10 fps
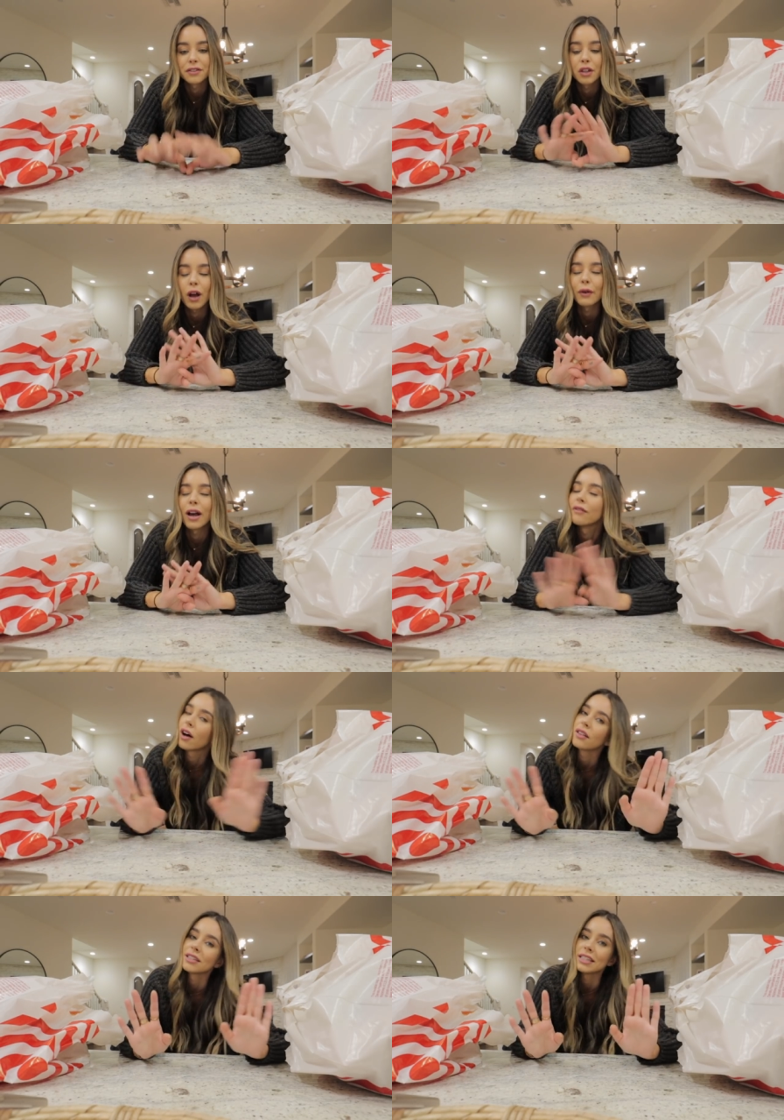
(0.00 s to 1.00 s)
So I will have
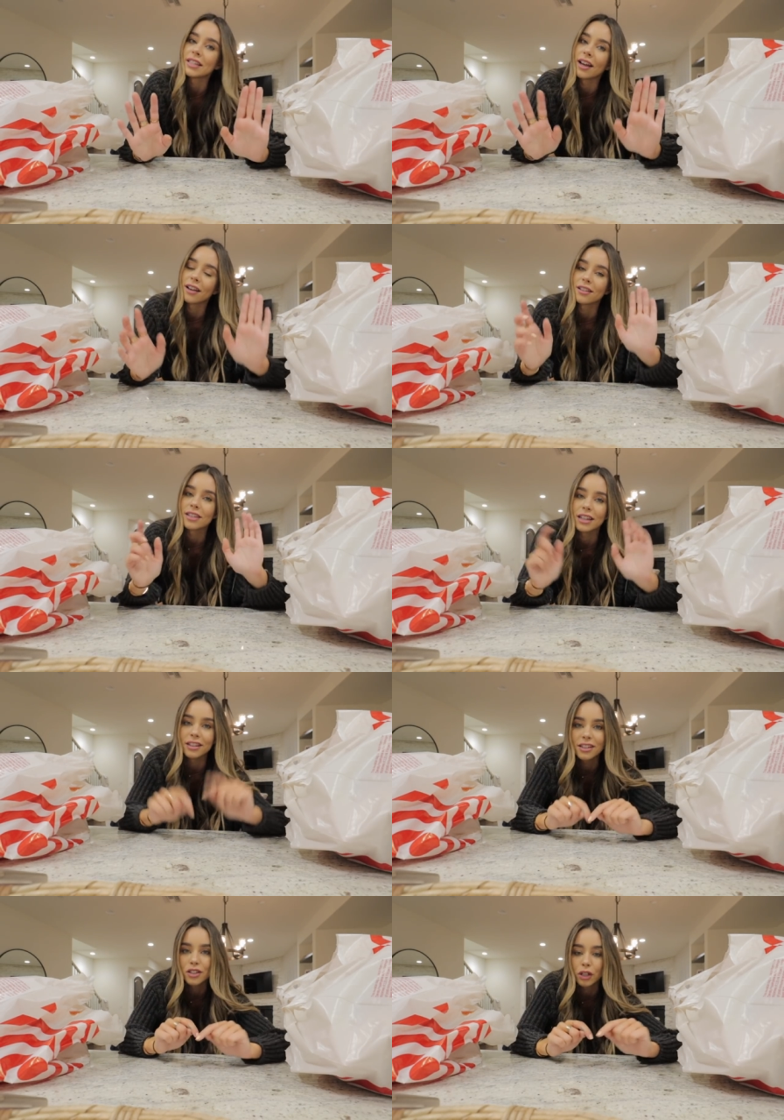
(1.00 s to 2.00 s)
all the details
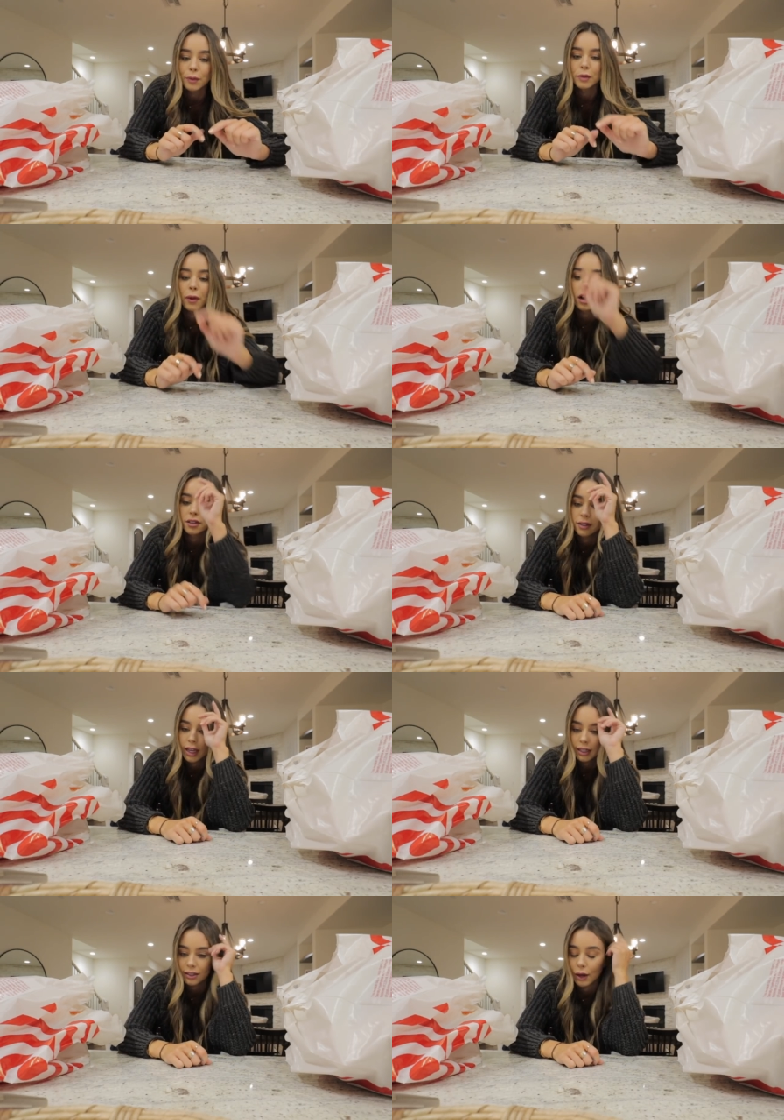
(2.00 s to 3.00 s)
in the description box in
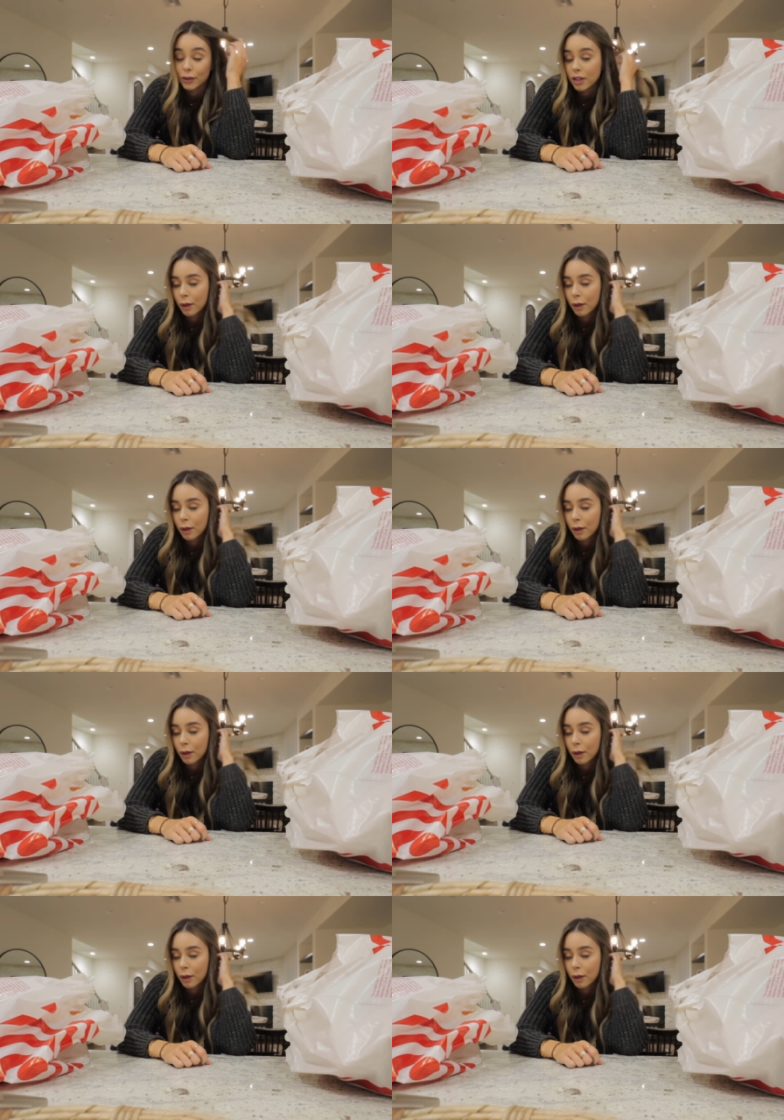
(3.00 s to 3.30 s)
case that was